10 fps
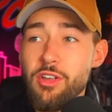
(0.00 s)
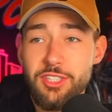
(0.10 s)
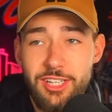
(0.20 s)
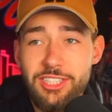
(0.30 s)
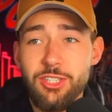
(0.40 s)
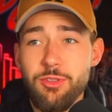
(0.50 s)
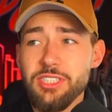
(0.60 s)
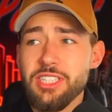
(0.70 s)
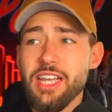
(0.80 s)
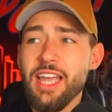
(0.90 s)
So let's do
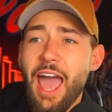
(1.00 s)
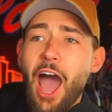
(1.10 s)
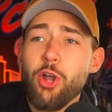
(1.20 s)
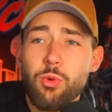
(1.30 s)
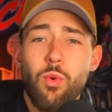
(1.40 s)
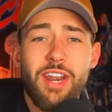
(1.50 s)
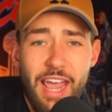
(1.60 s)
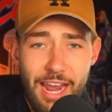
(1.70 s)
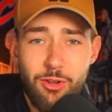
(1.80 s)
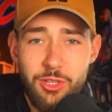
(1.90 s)
this thing. How do we want to
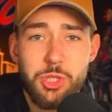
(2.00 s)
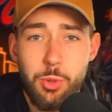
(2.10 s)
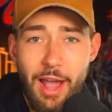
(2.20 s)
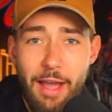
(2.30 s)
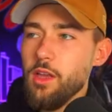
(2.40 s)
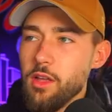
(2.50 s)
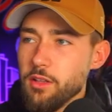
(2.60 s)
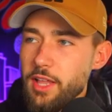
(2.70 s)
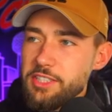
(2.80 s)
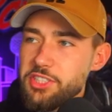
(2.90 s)
handle this draft?
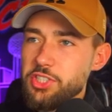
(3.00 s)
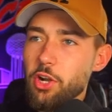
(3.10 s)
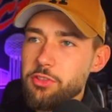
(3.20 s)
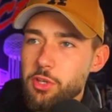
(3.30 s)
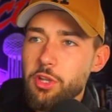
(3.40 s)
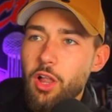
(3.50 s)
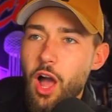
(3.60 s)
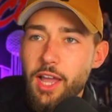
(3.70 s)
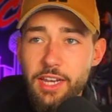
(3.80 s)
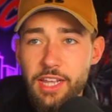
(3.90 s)
Let's start the
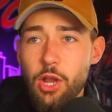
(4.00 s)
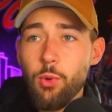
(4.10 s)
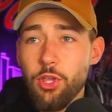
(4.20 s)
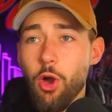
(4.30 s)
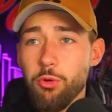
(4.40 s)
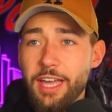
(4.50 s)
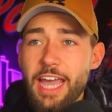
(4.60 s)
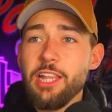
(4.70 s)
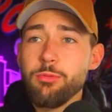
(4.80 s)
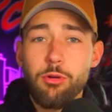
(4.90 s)
clock, and here we go.
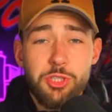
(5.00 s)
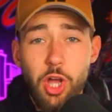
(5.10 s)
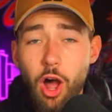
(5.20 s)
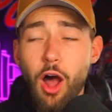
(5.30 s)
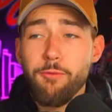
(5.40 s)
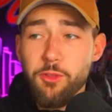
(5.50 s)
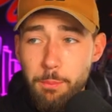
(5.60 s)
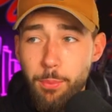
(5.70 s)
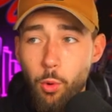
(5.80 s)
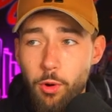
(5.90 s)
Caleb goes off the
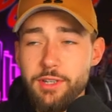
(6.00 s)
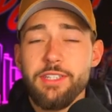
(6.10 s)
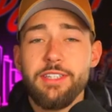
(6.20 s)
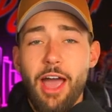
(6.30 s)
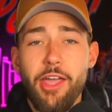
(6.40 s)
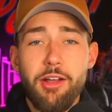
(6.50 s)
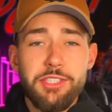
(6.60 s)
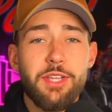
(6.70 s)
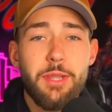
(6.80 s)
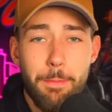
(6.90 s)
board. Now, here's
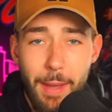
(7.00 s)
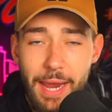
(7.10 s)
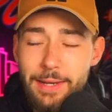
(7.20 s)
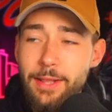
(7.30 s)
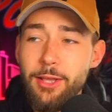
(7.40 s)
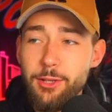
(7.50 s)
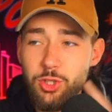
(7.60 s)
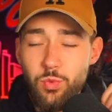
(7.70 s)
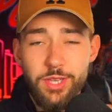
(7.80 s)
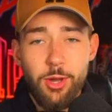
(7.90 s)
the debate.
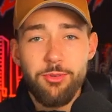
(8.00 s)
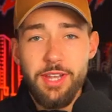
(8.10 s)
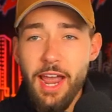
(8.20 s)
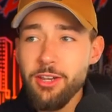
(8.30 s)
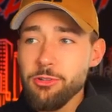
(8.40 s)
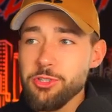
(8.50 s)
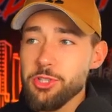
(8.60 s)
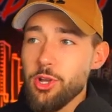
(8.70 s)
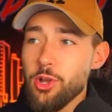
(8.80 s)
Do we go Daniels?